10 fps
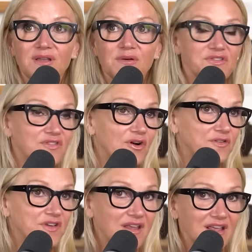You want to
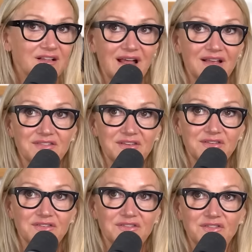start taking
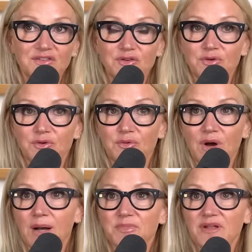classes
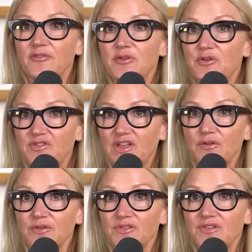to up-level your
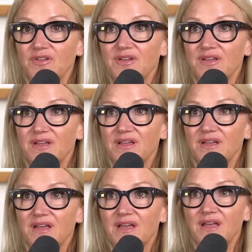skills?
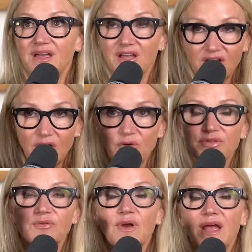Go
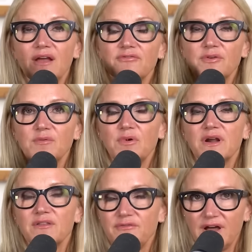through every
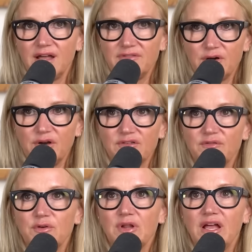one of the five areas
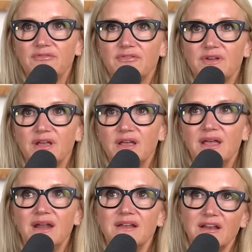of your life
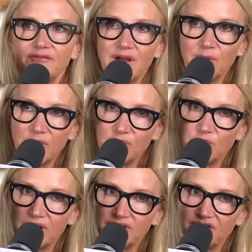and identify what
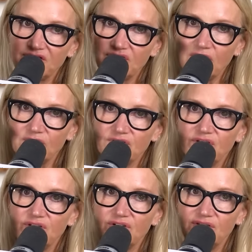you want to
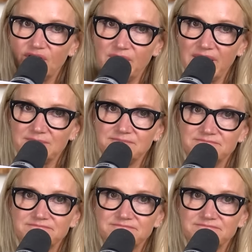start doing.